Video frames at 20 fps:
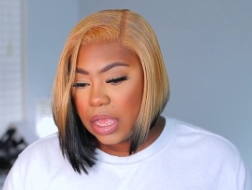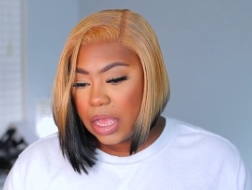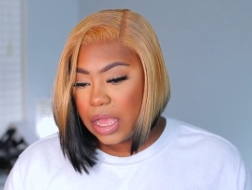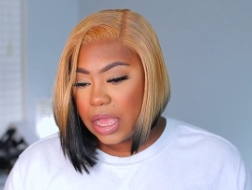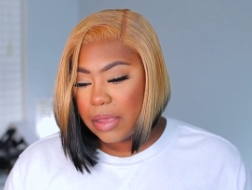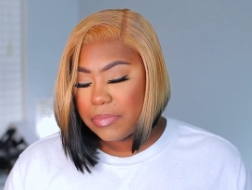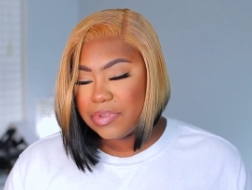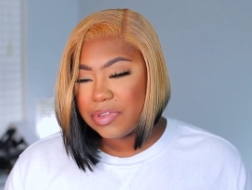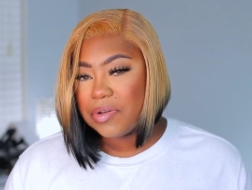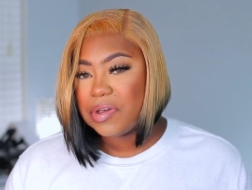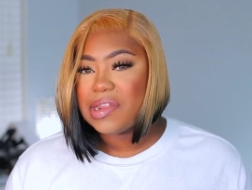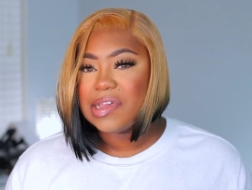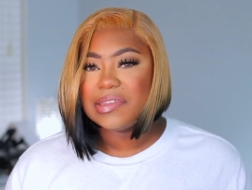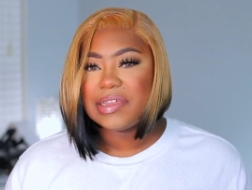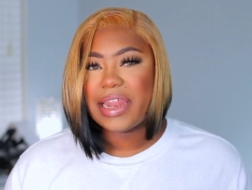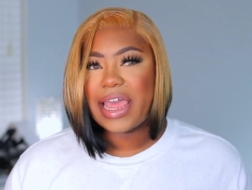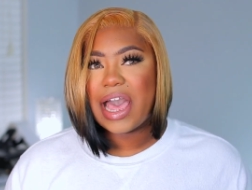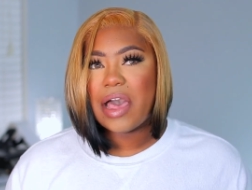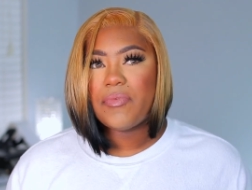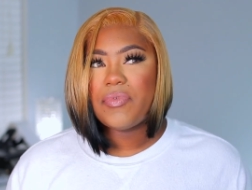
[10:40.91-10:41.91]
Um, so it
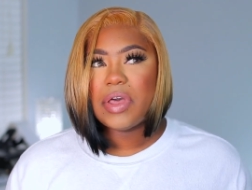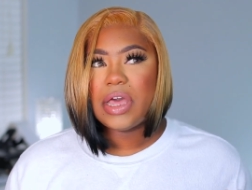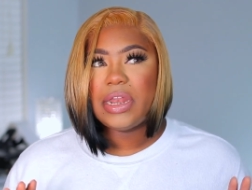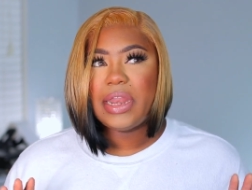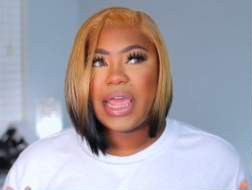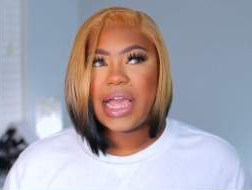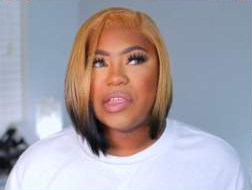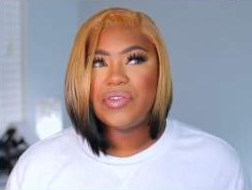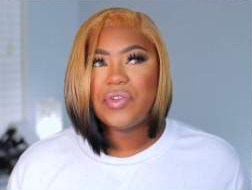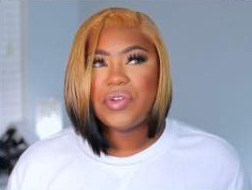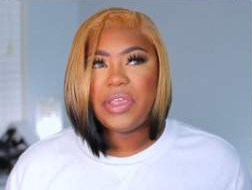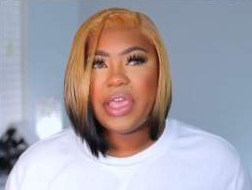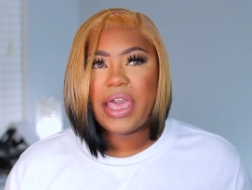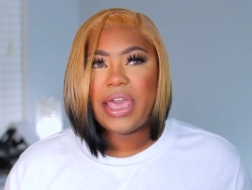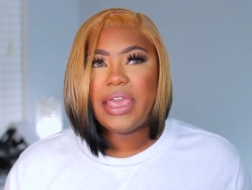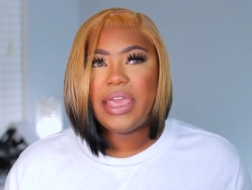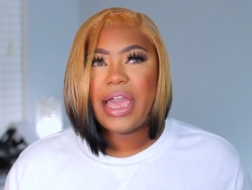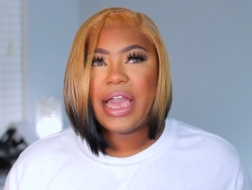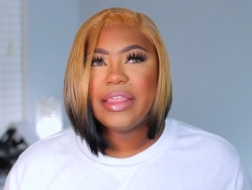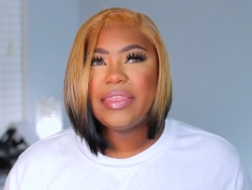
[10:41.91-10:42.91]
doesn't have a natural
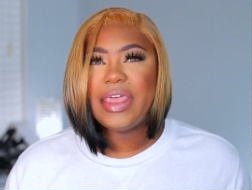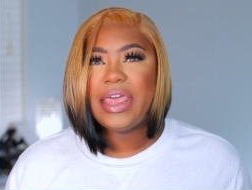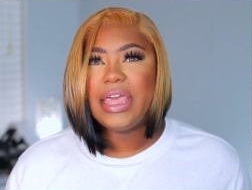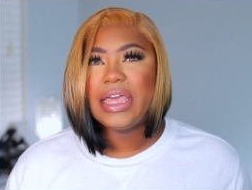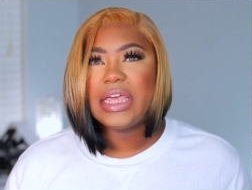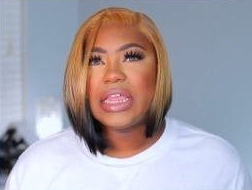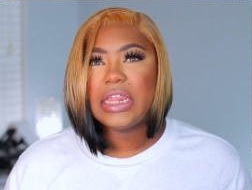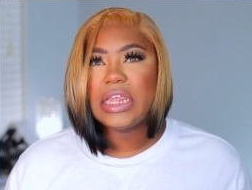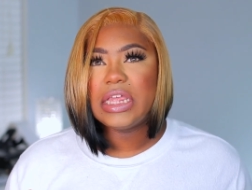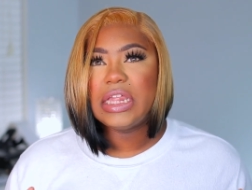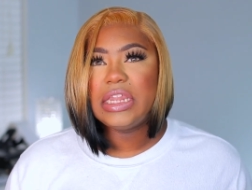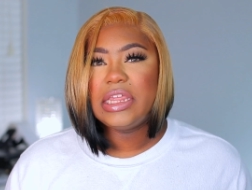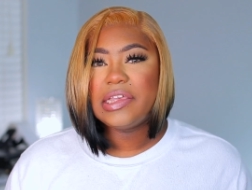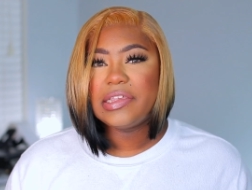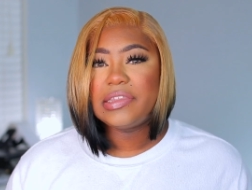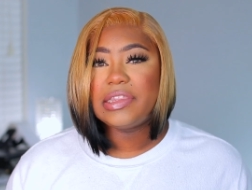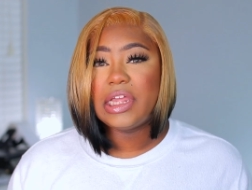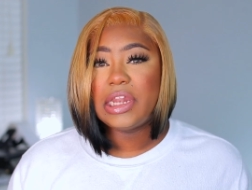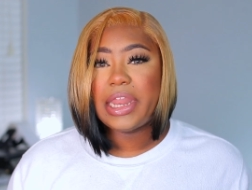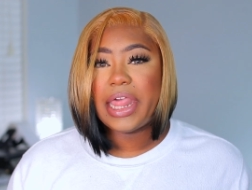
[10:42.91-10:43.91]
yaki. I think
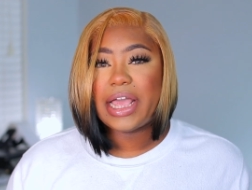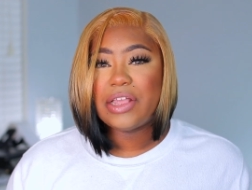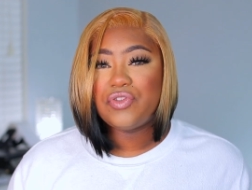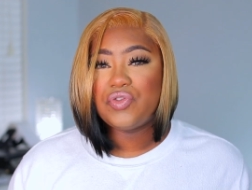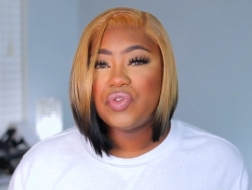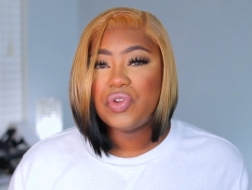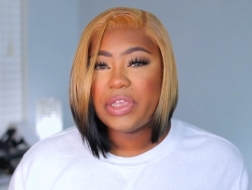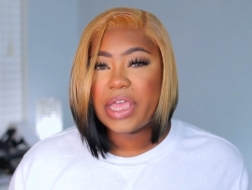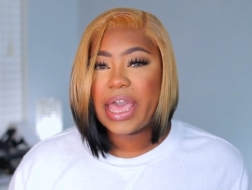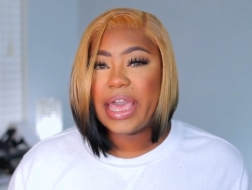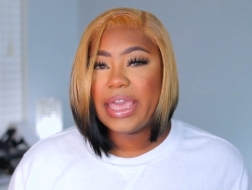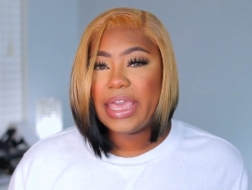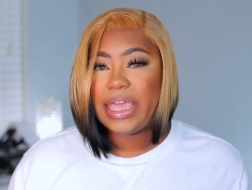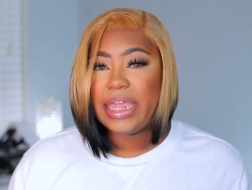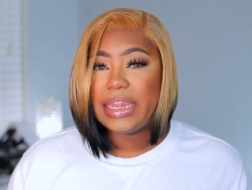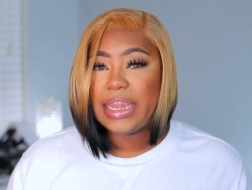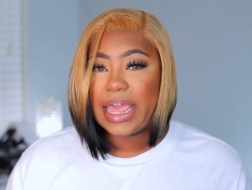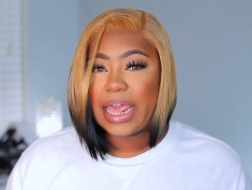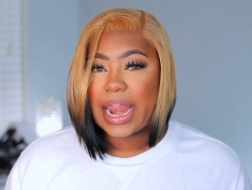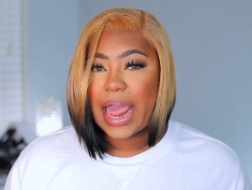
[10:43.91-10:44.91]
this the natural
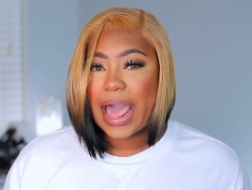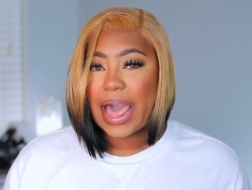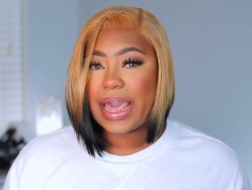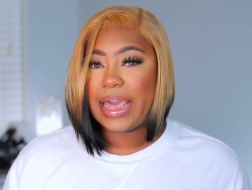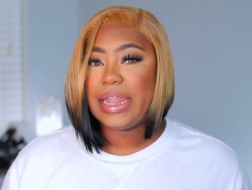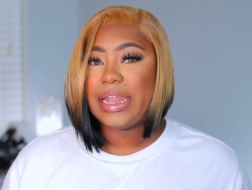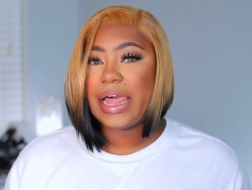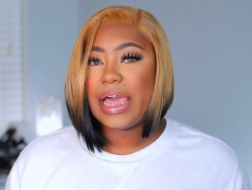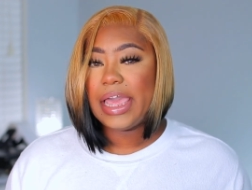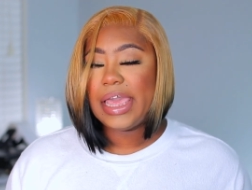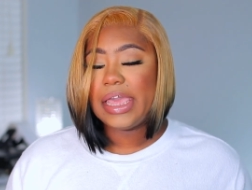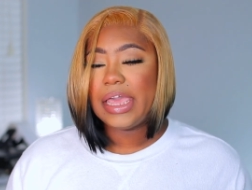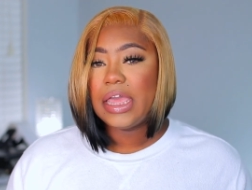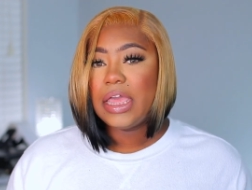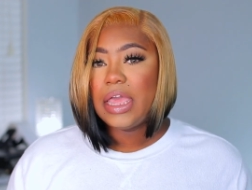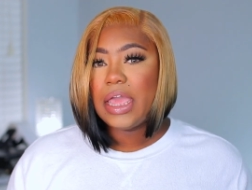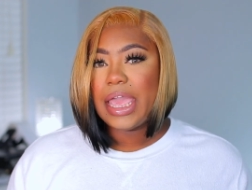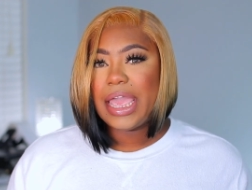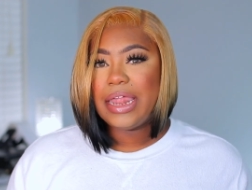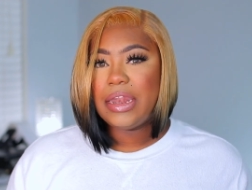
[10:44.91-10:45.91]
yaki that I like,
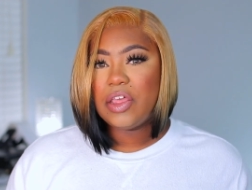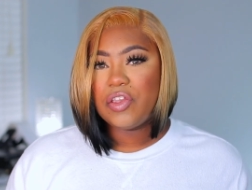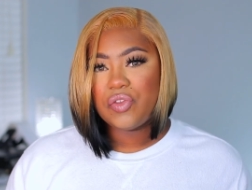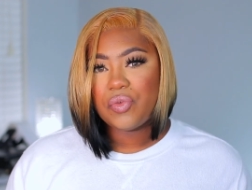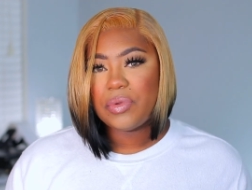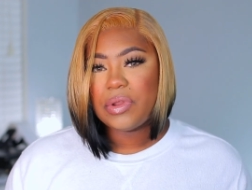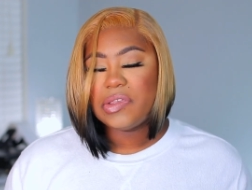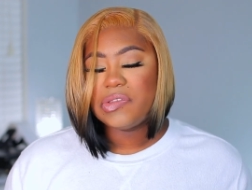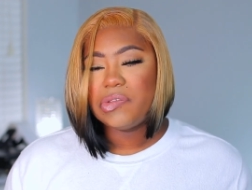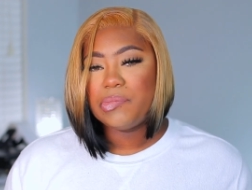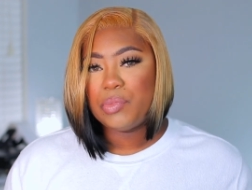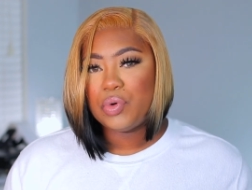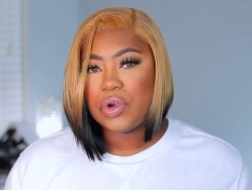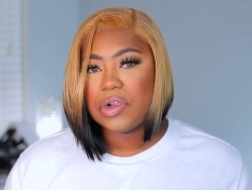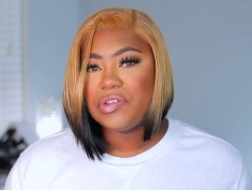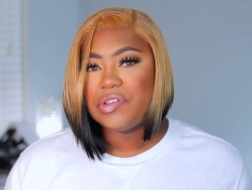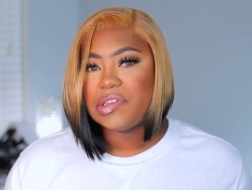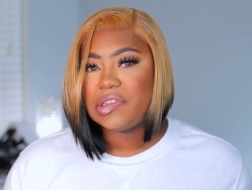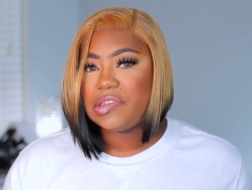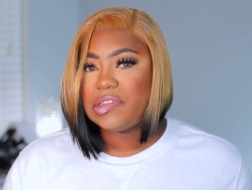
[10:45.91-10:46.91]
and this one is
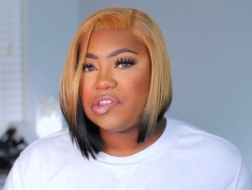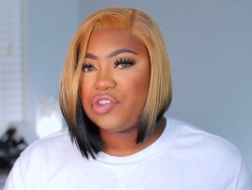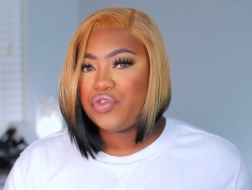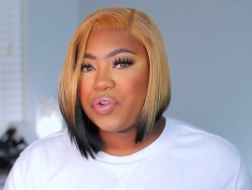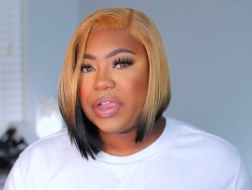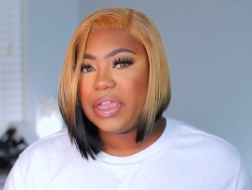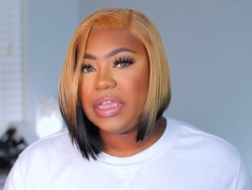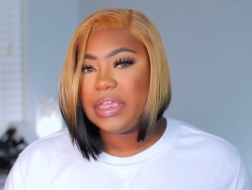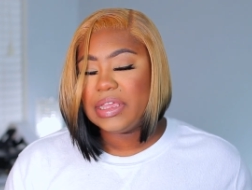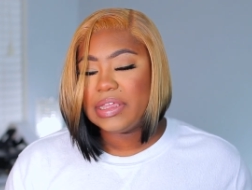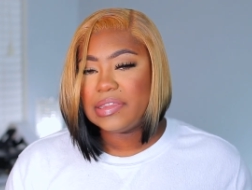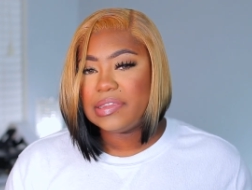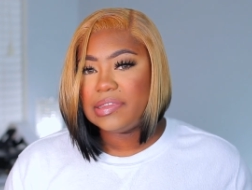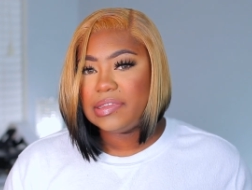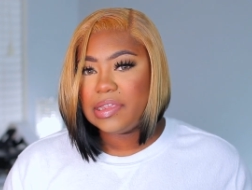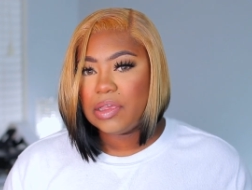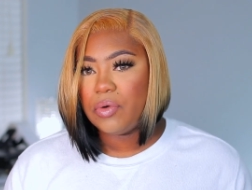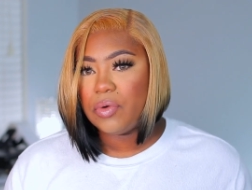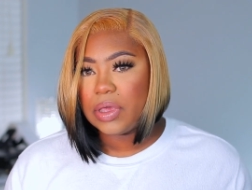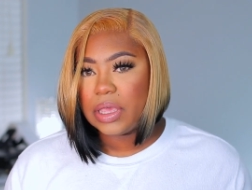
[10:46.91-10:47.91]
more just straight
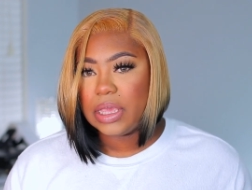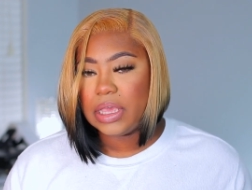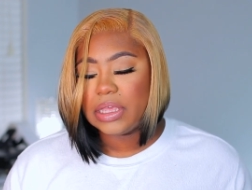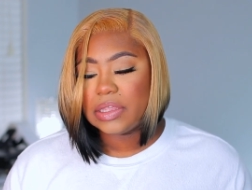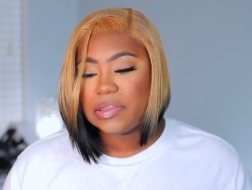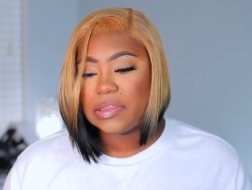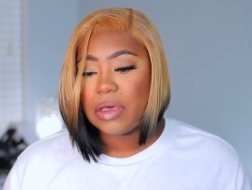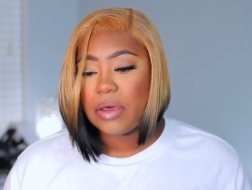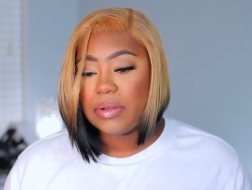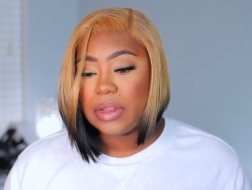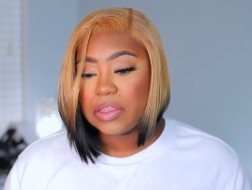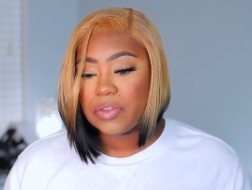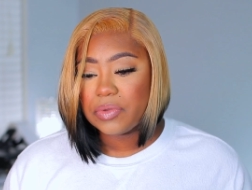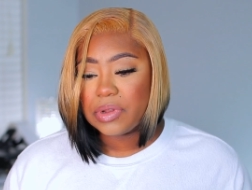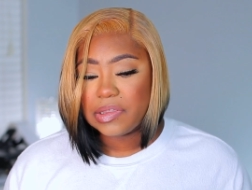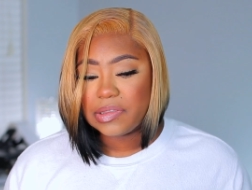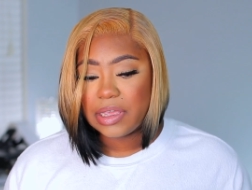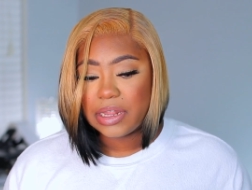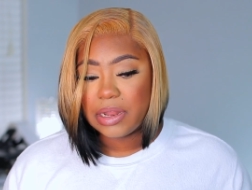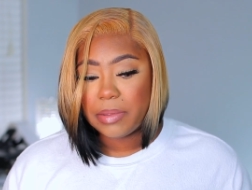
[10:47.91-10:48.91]
silky. So this
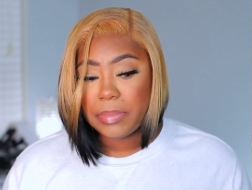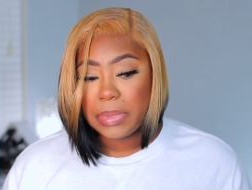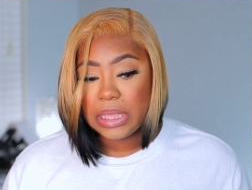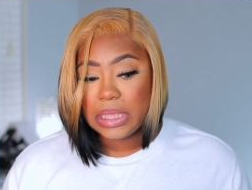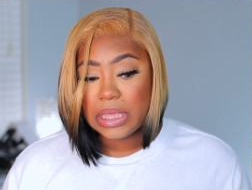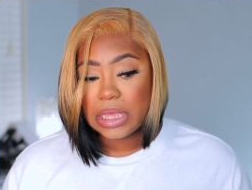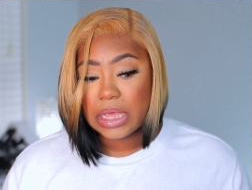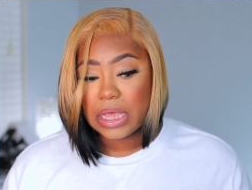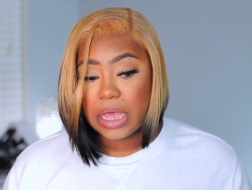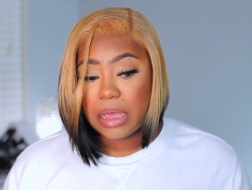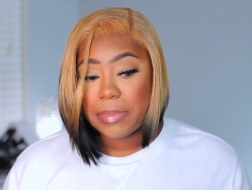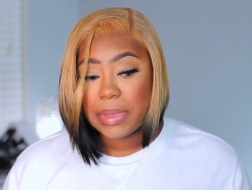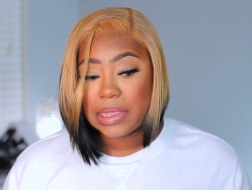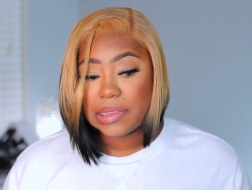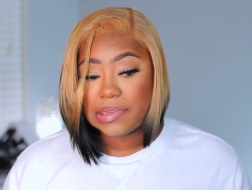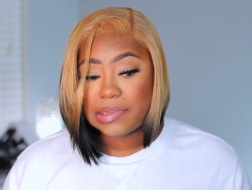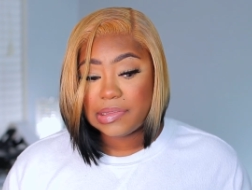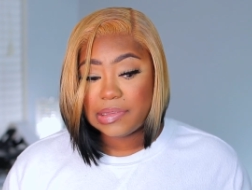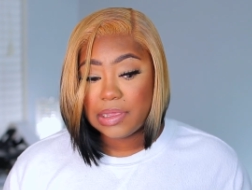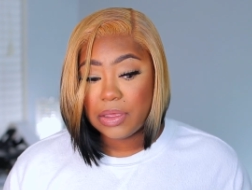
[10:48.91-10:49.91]
one is gonna be um,
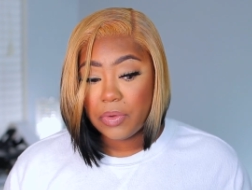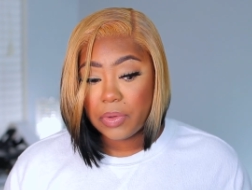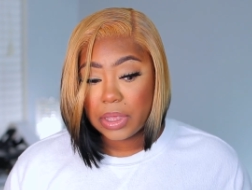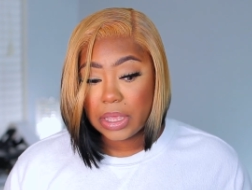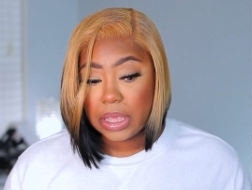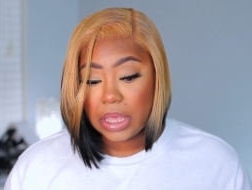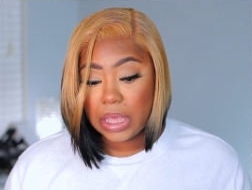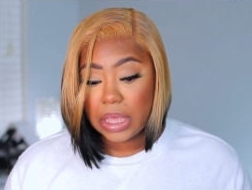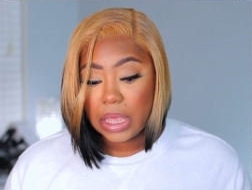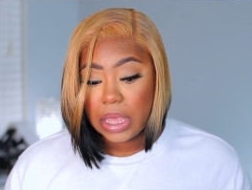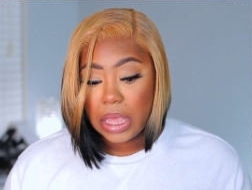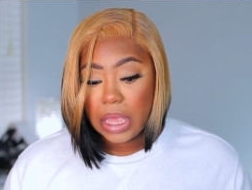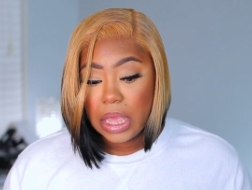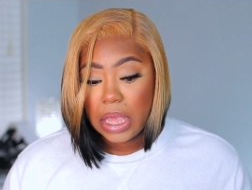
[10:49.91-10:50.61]
silky.